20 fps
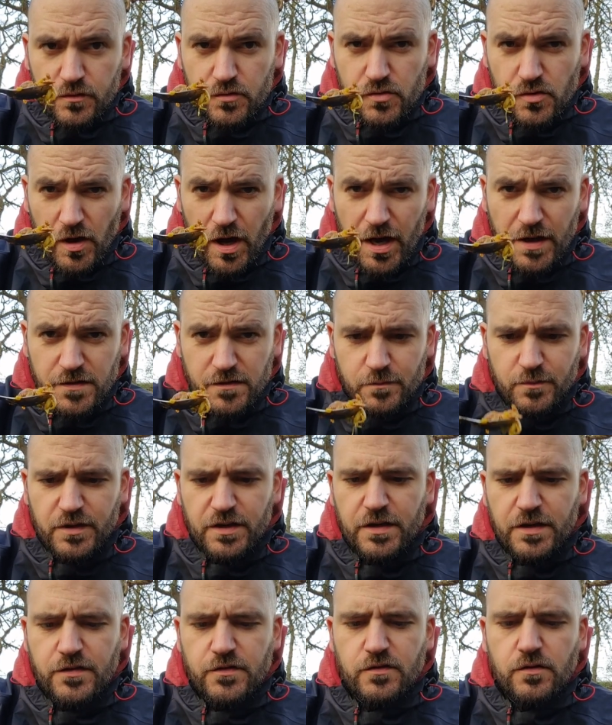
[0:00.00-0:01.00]
try some
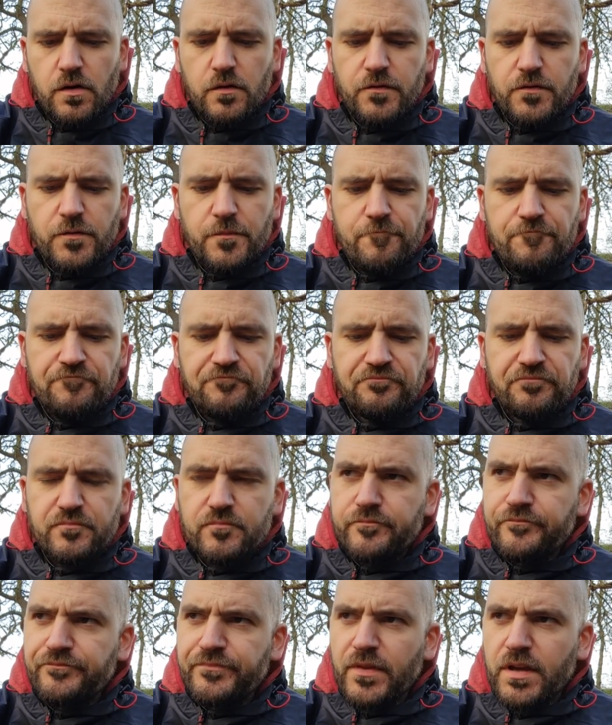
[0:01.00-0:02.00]
of this stuff.
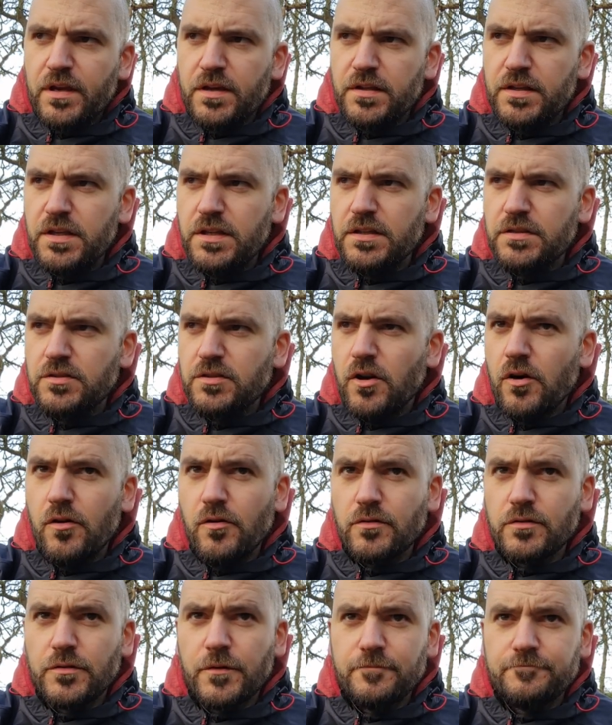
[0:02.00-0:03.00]
I think it's
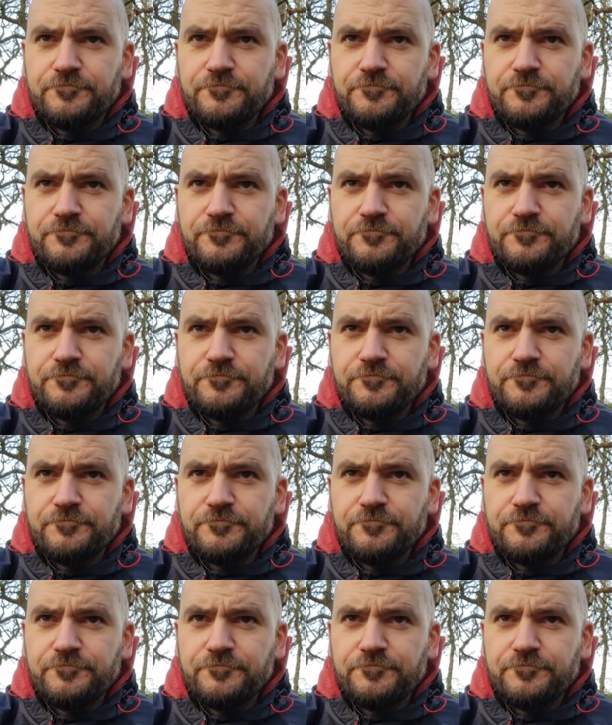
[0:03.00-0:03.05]
called